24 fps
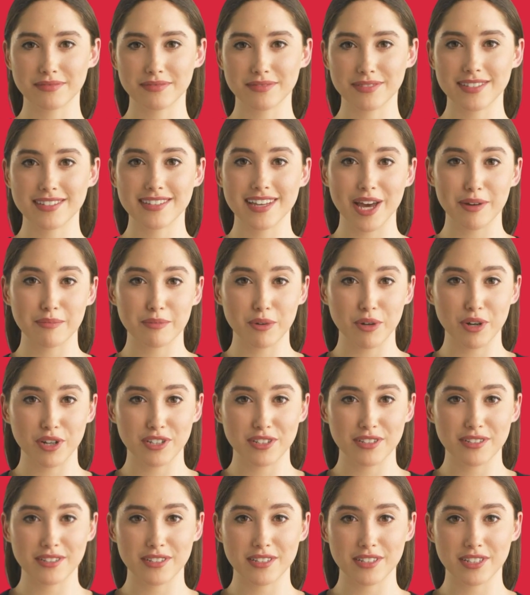Step
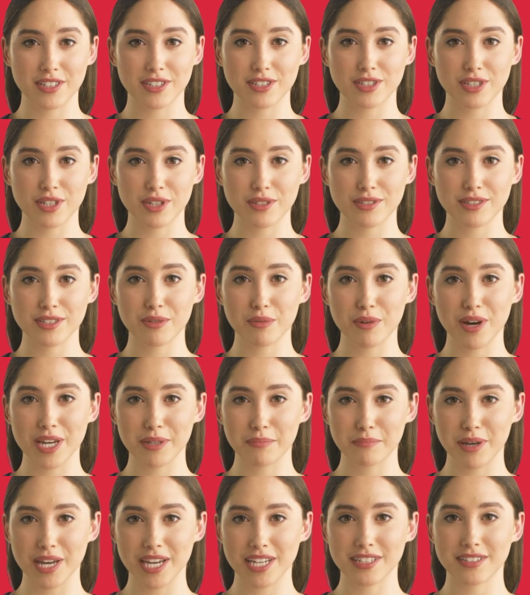1. Choose the
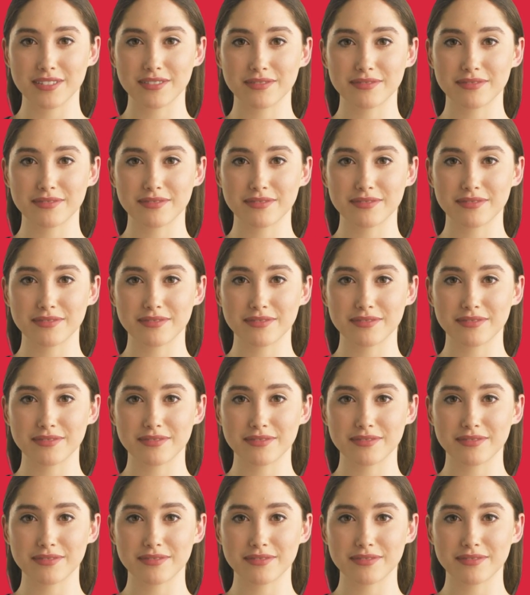right bank.